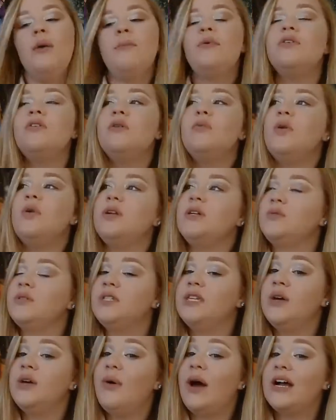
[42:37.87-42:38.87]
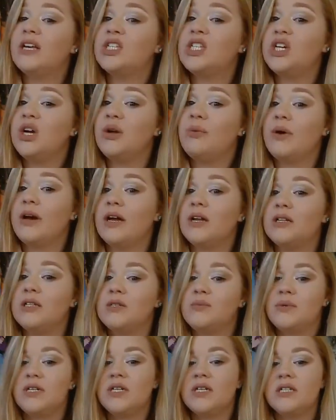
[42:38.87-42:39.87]
But to be honest with you, I actually don't
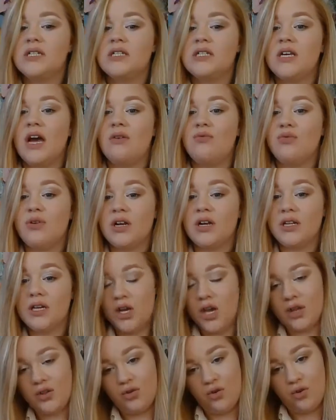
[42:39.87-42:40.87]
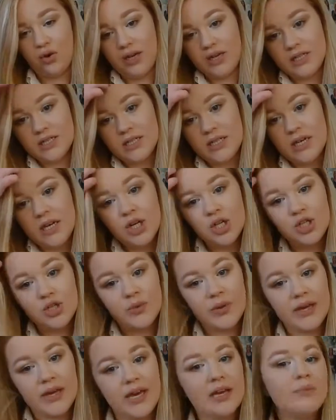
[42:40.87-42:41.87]
mind because I really enjoyed
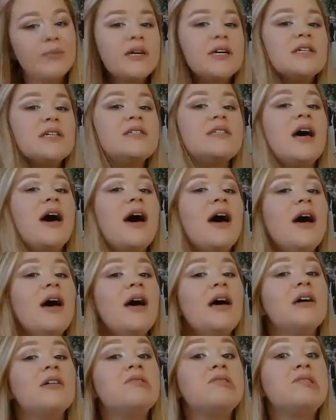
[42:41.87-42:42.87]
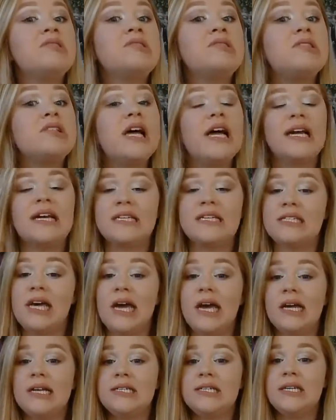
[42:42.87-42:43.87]
doing it because, like I
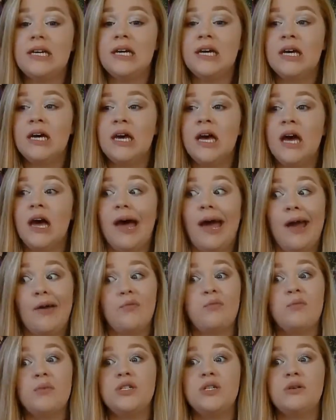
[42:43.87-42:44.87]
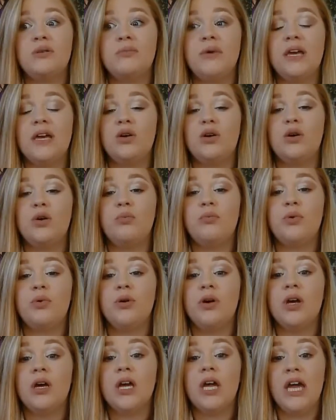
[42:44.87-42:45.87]
said, I haven't been doing makeup
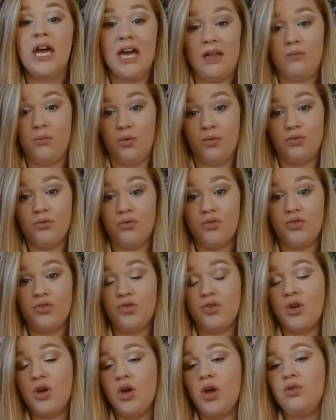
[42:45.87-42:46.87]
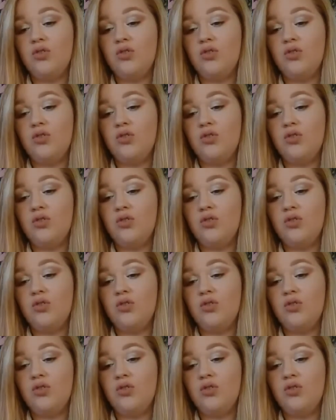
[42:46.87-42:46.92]
in months.